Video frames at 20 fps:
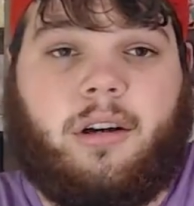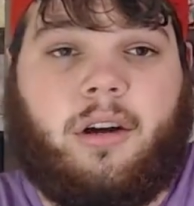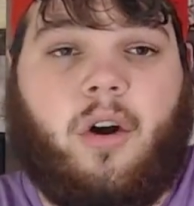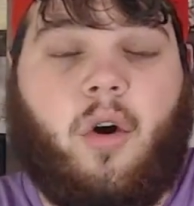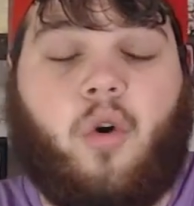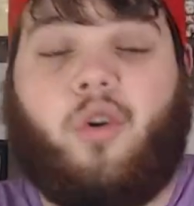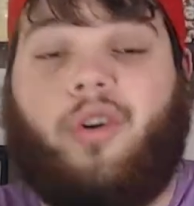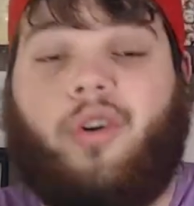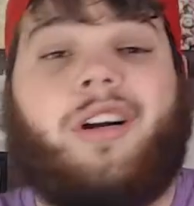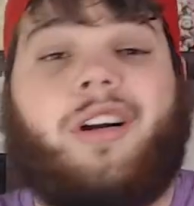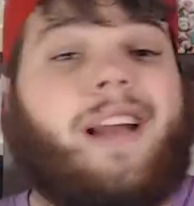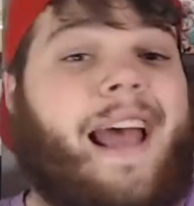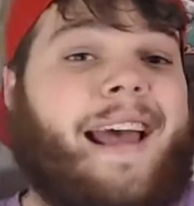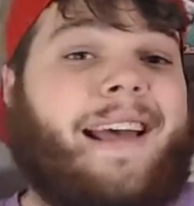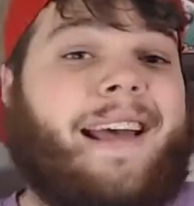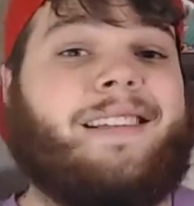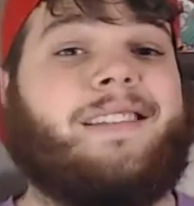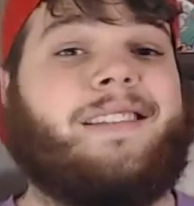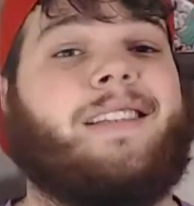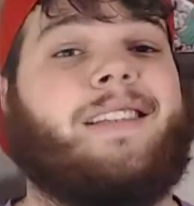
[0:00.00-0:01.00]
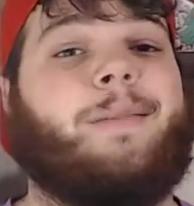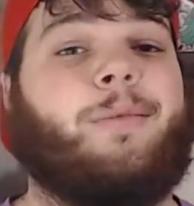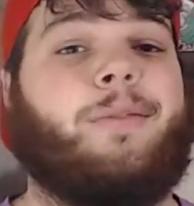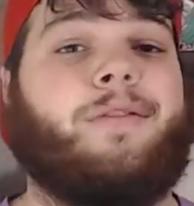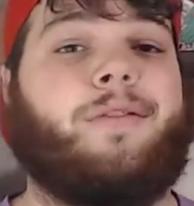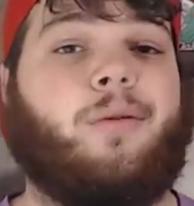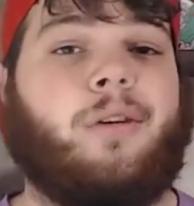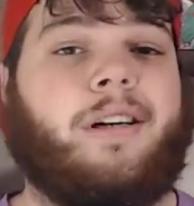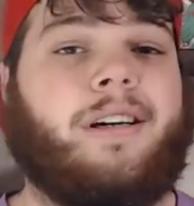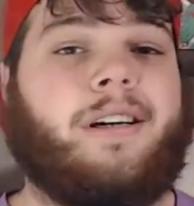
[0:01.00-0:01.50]
Or you're going to ask someone
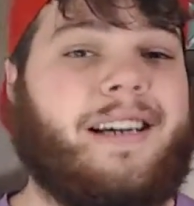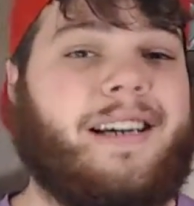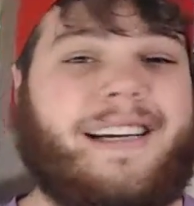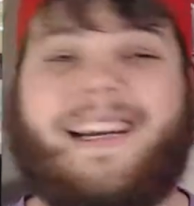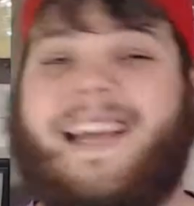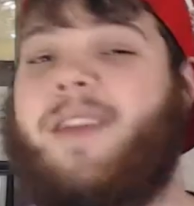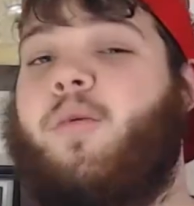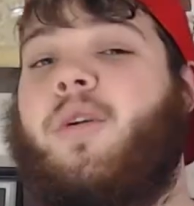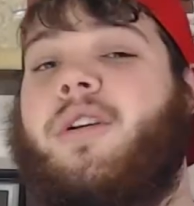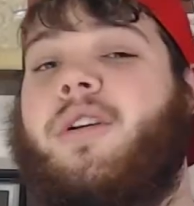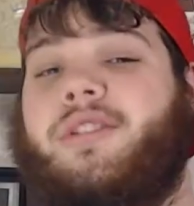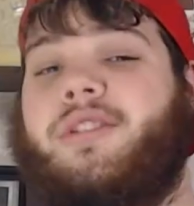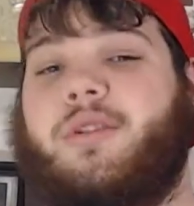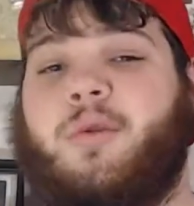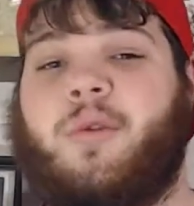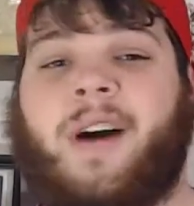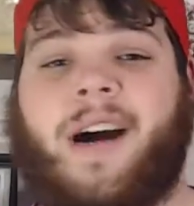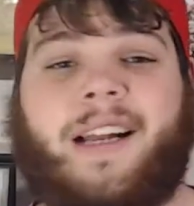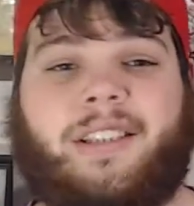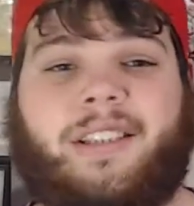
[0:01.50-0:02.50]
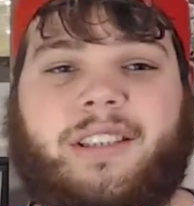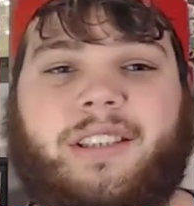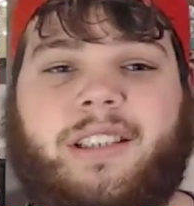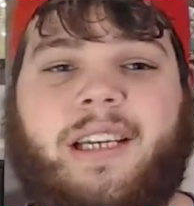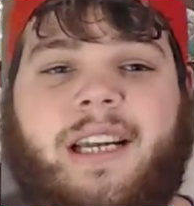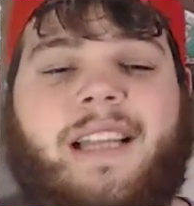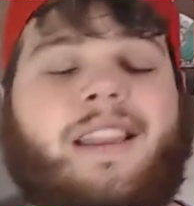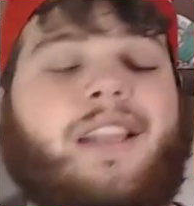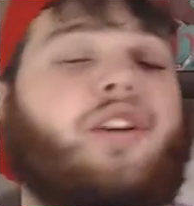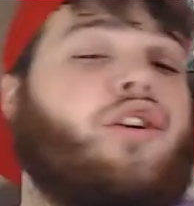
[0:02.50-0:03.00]
for it, and once you watch it,
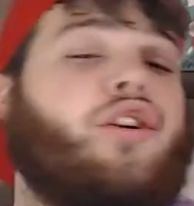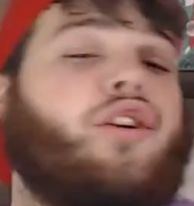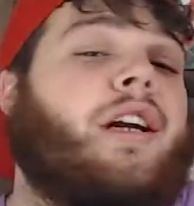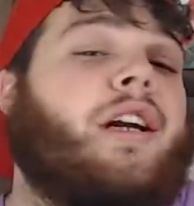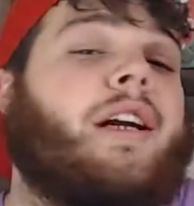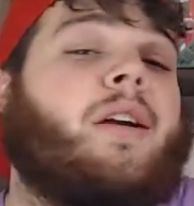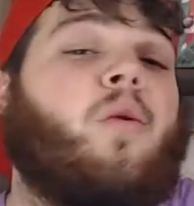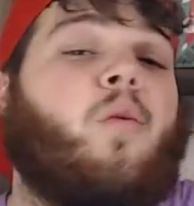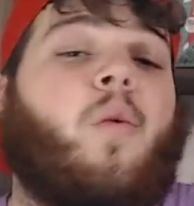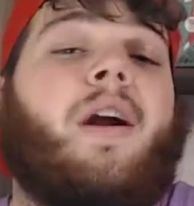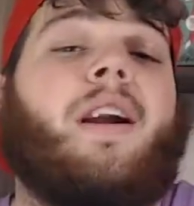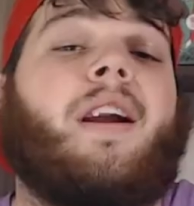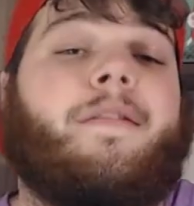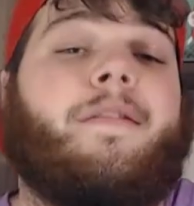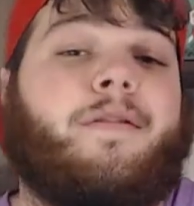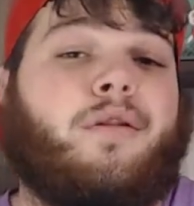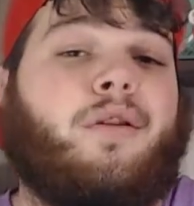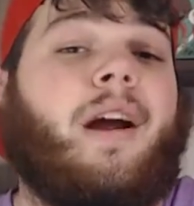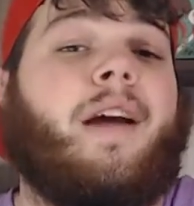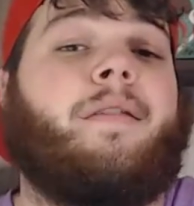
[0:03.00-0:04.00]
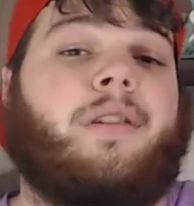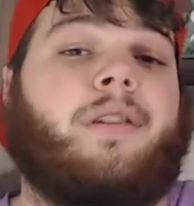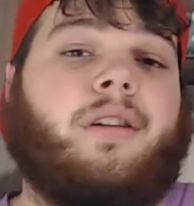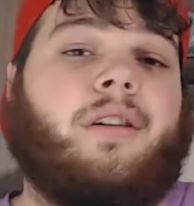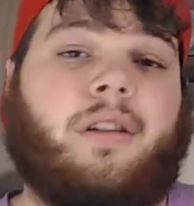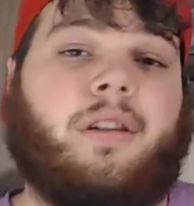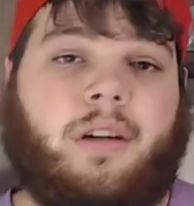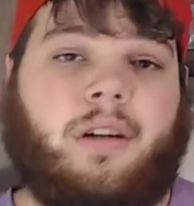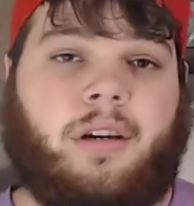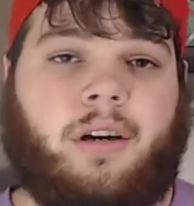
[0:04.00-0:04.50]
then you're going to want it forever.
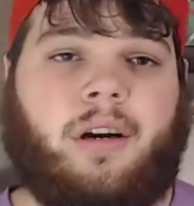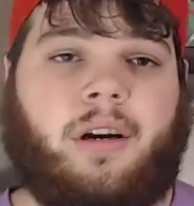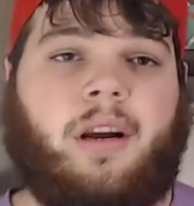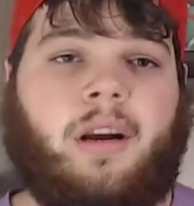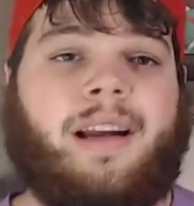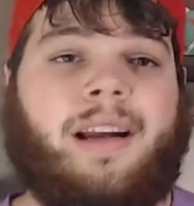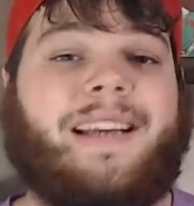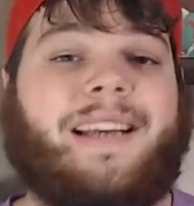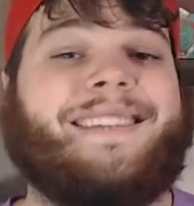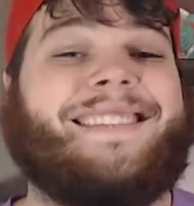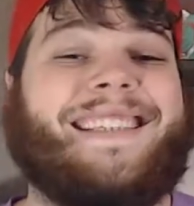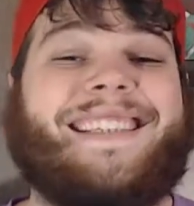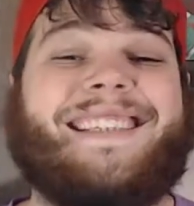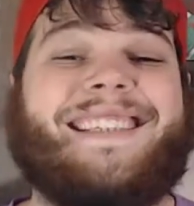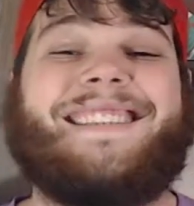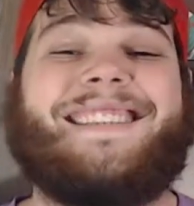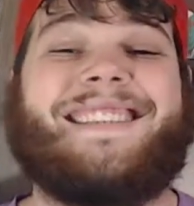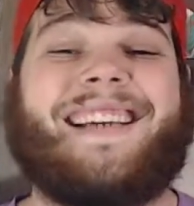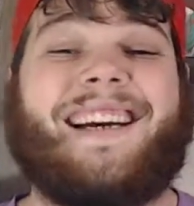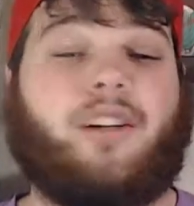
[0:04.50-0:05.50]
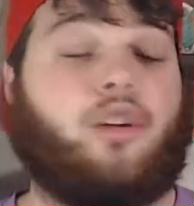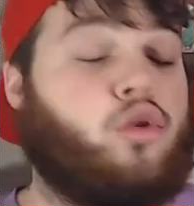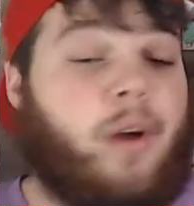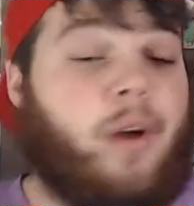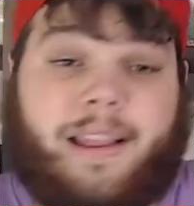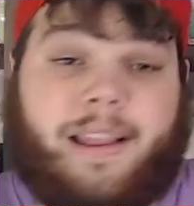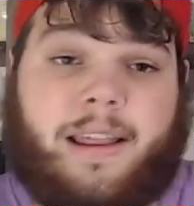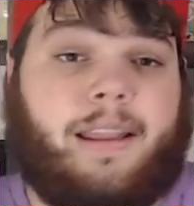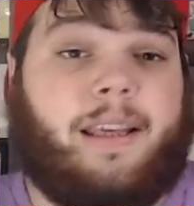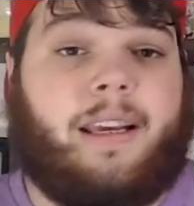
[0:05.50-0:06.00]
Because it's a
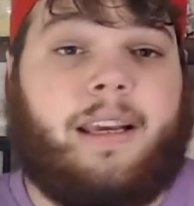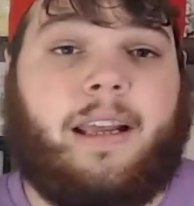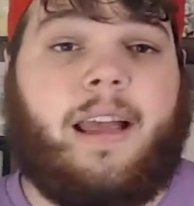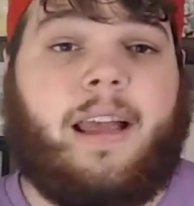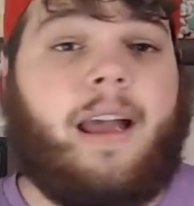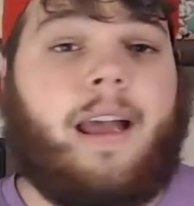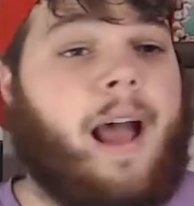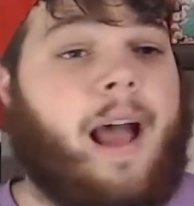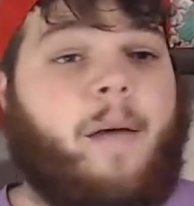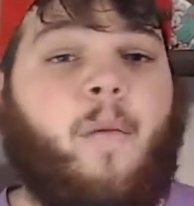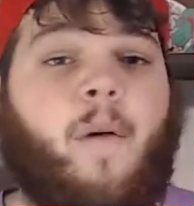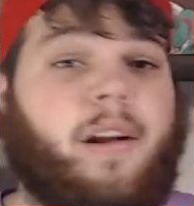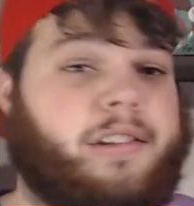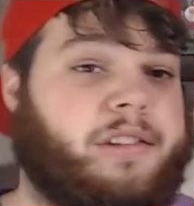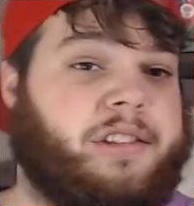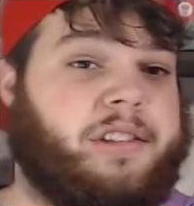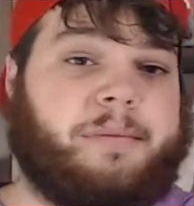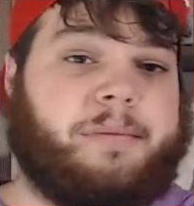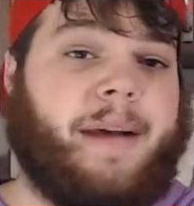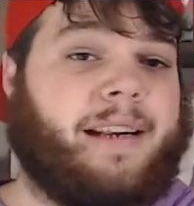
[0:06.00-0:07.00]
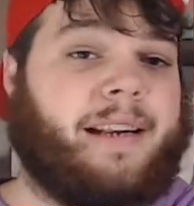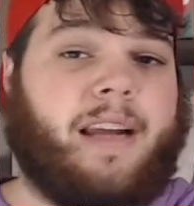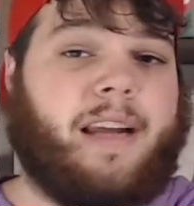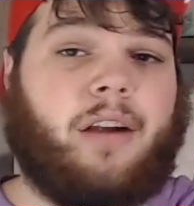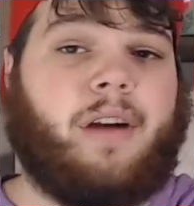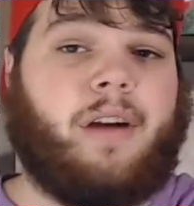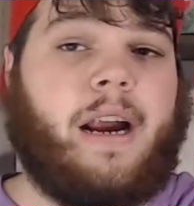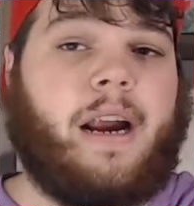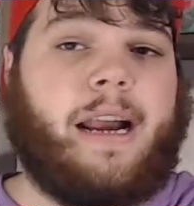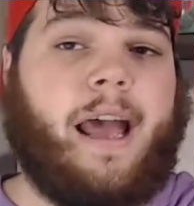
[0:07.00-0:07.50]
great thing. I'm watching SmackDown
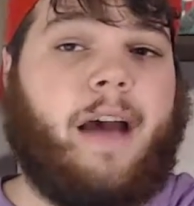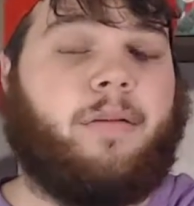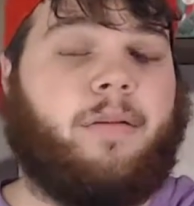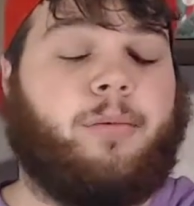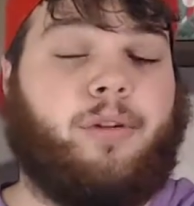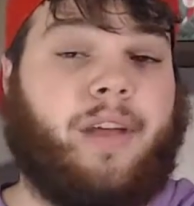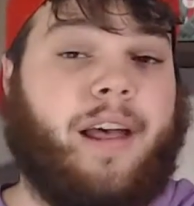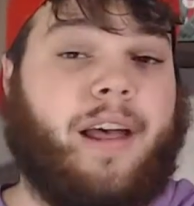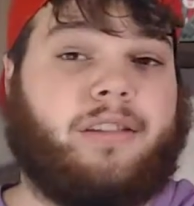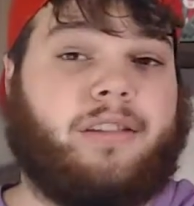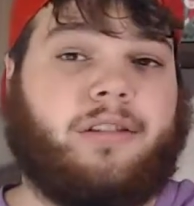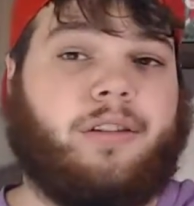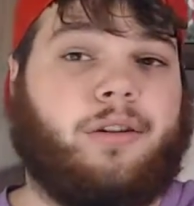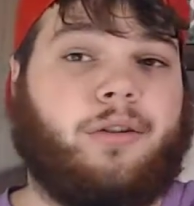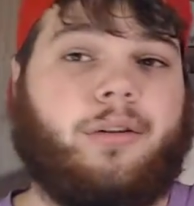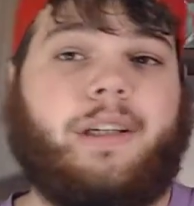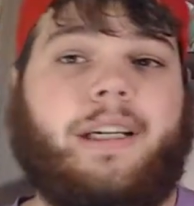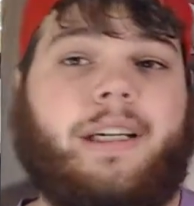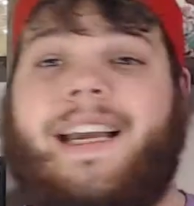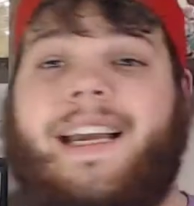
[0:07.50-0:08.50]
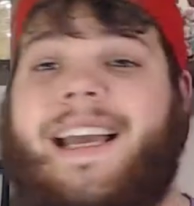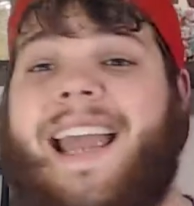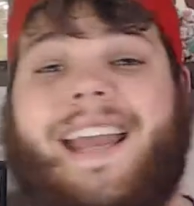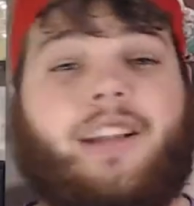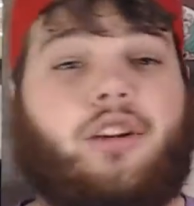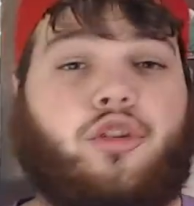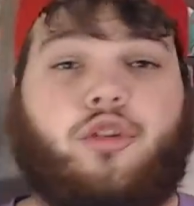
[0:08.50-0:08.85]
right now from 2003, and it's